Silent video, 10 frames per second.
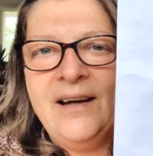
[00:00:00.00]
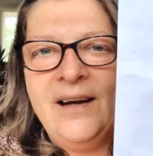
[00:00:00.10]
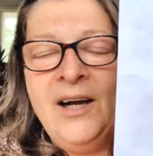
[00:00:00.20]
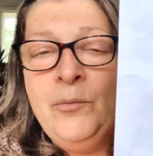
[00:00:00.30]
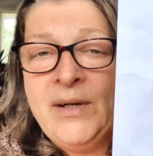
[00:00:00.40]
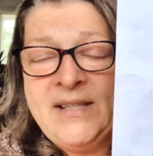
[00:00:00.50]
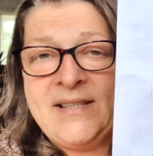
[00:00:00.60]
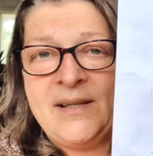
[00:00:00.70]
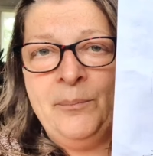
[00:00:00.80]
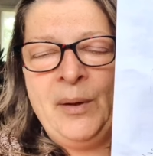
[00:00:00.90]
raised
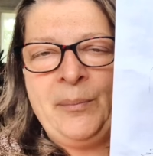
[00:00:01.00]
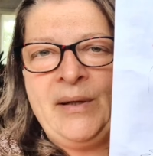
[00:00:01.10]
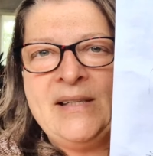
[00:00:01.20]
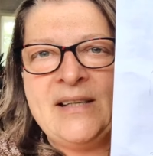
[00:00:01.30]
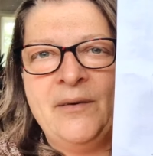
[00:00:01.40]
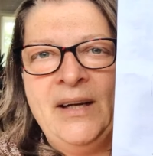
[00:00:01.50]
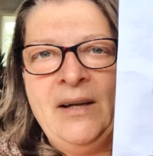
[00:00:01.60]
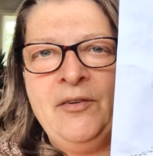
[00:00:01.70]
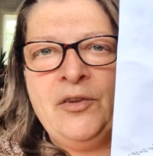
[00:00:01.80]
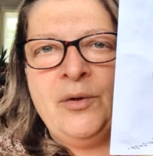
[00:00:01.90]
some puppies, so I
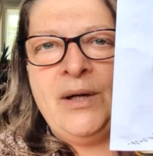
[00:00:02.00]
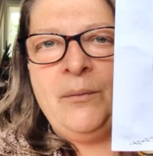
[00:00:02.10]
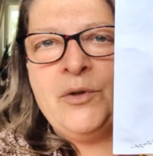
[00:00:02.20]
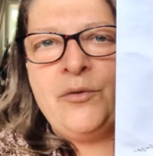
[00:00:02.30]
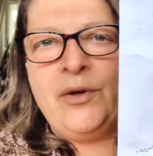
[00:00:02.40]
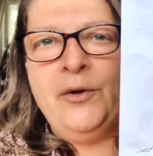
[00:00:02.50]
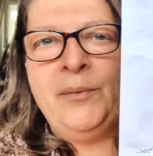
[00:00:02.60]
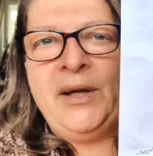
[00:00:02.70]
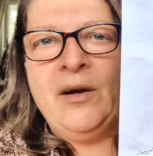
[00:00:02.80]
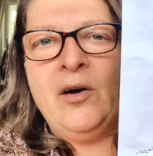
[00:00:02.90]
never thought it would throw
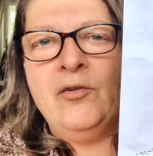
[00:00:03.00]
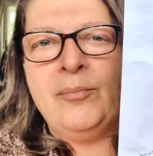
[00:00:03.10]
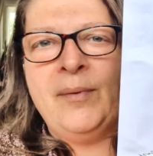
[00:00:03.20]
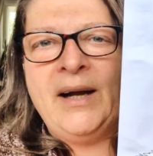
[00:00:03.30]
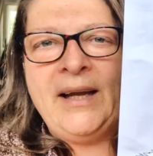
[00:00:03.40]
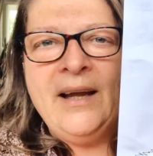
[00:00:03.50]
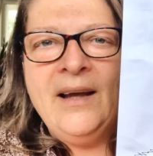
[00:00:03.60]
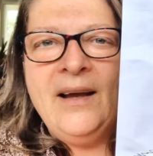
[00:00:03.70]
me off my